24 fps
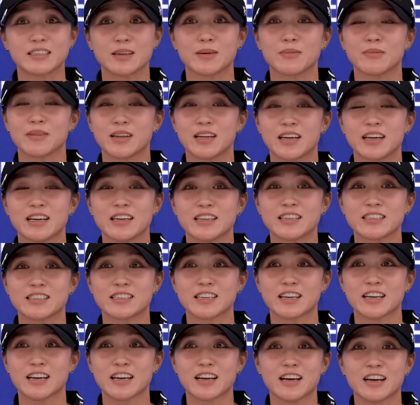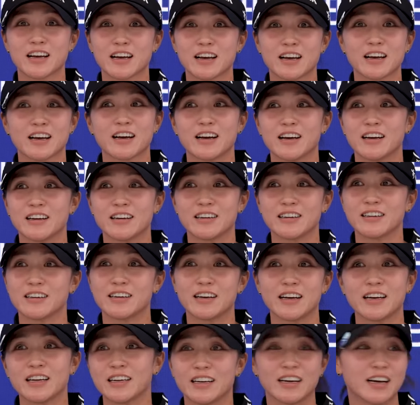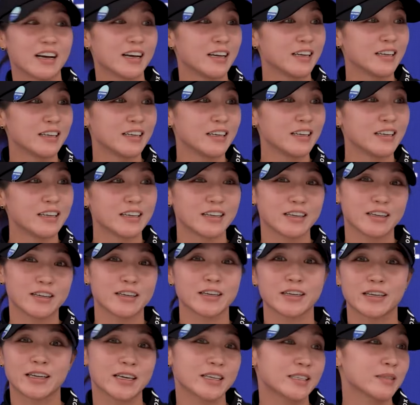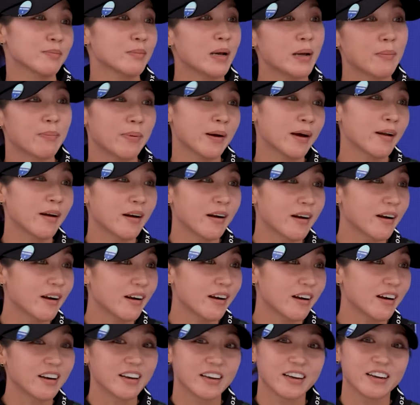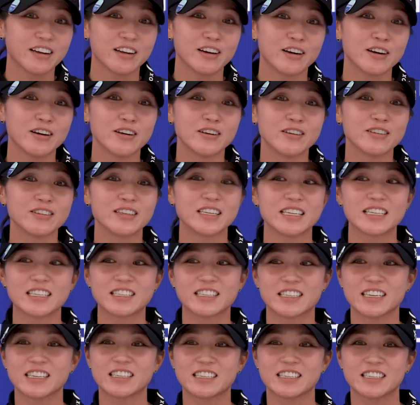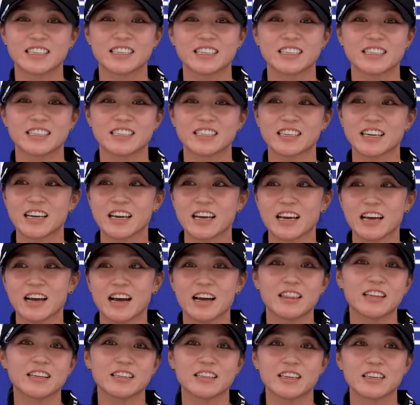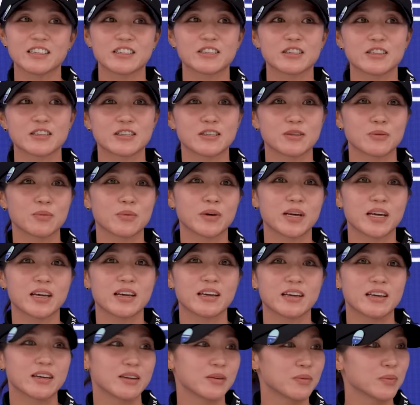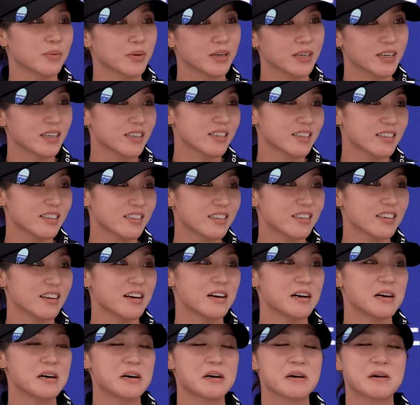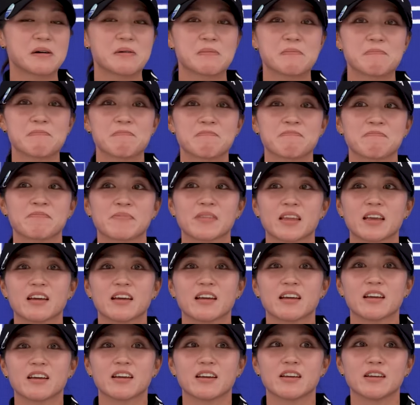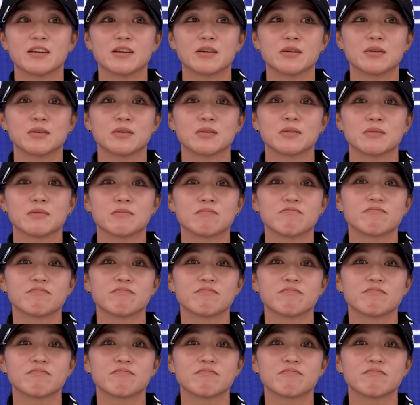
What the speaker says: some days I could kiss my putter, you know? It's just, I think that's just the way it works. You know,